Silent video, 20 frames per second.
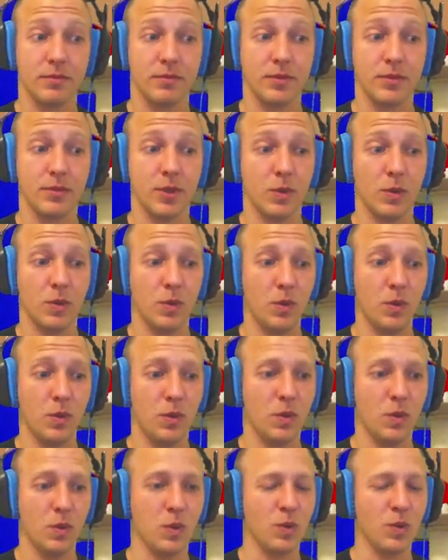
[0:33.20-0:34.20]

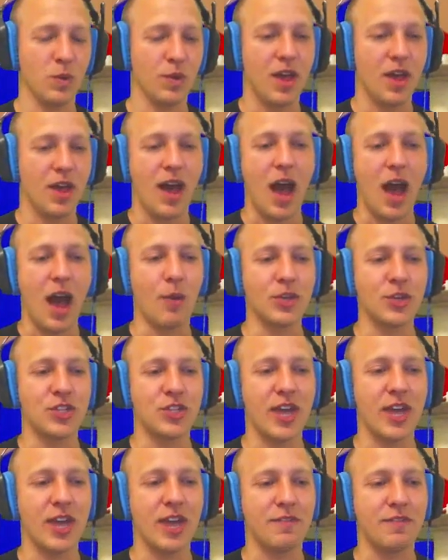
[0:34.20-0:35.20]
Ooh. I wish they
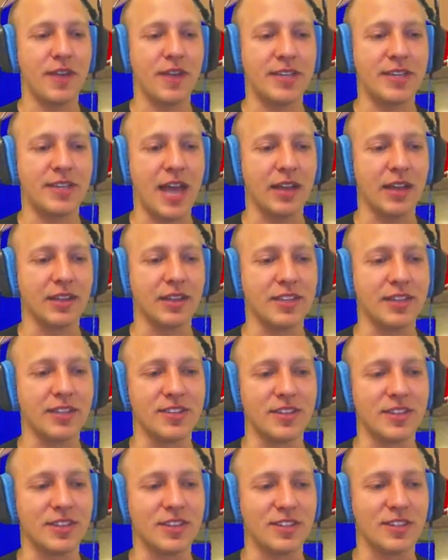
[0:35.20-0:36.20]
had fatalities
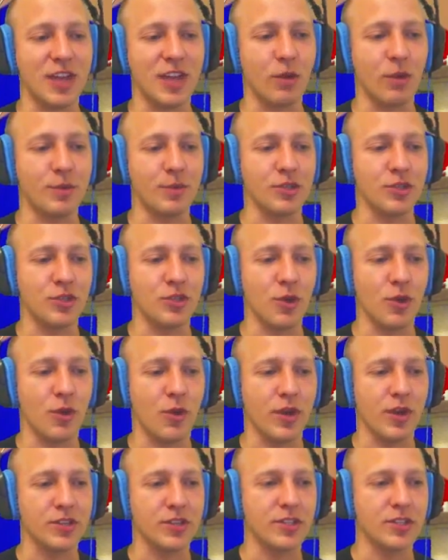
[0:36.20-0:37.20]
in this. That would be so
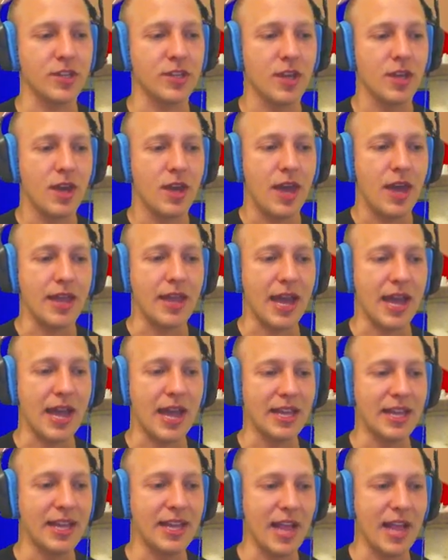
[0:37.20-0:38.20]
crazy. And I gotta
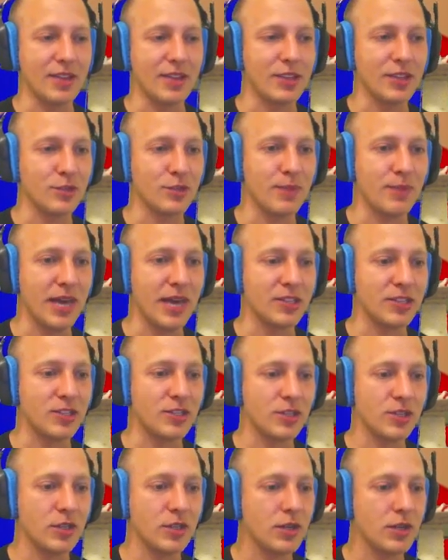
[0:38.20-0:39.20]
get out of this mess.
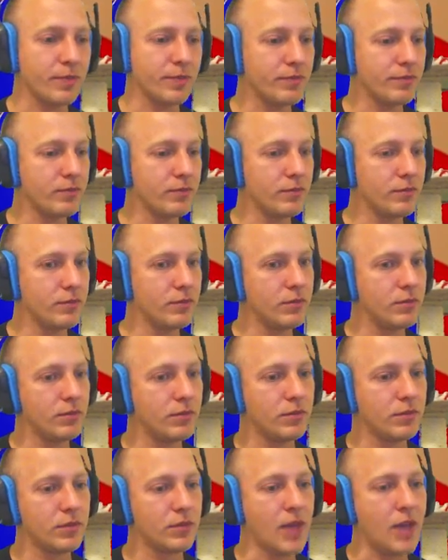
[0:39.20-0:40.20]

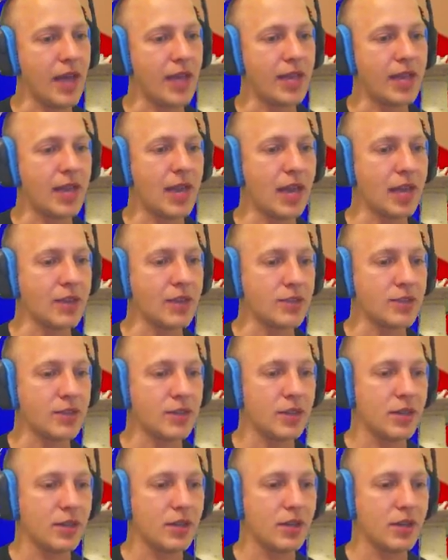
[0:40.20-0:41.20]
I can't.
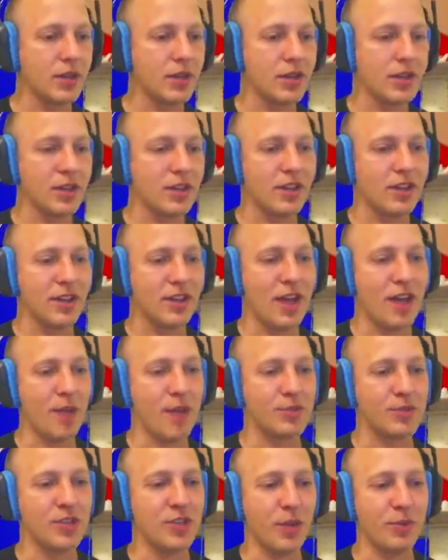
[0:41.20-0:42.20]
I'm
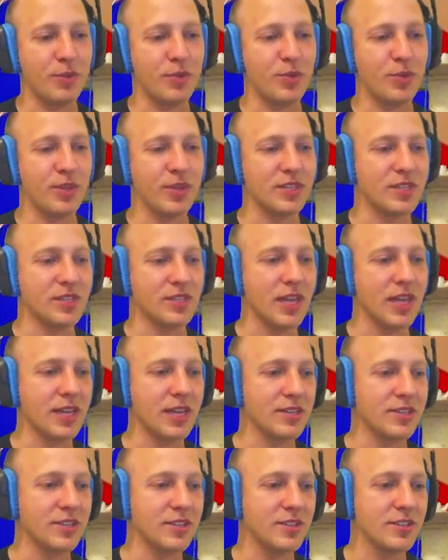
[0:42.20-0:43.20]
stuck between his
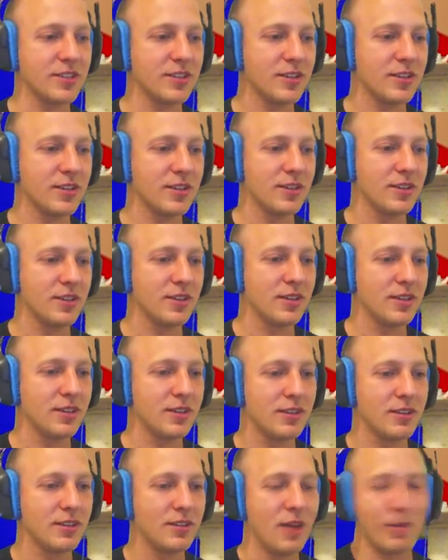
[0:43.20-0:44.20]
legs.
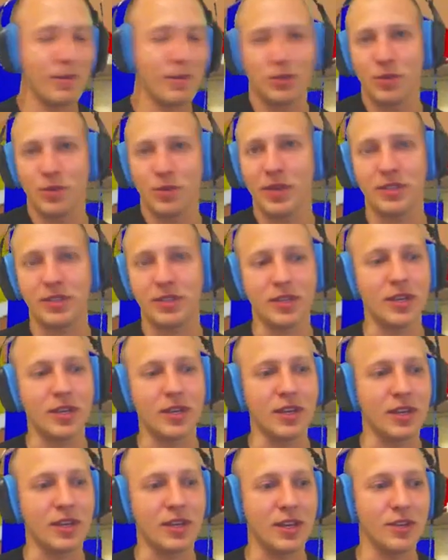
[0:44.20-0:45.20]
I'm assuming it's a he.
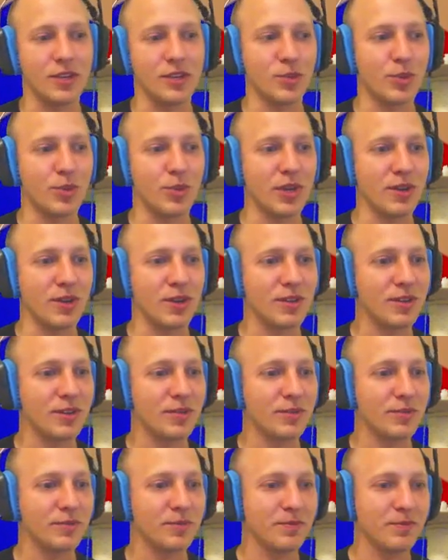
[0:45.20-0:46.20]
He has a beard.
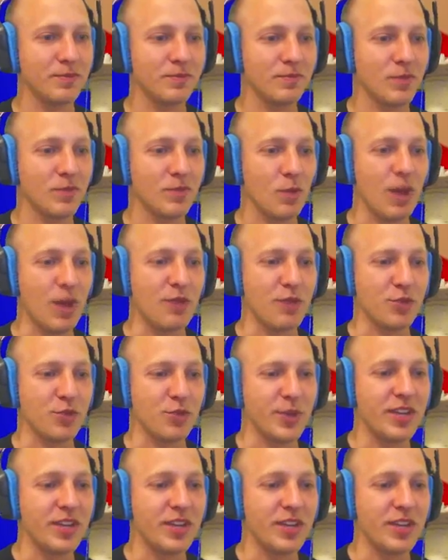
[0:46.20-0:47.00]
Round three.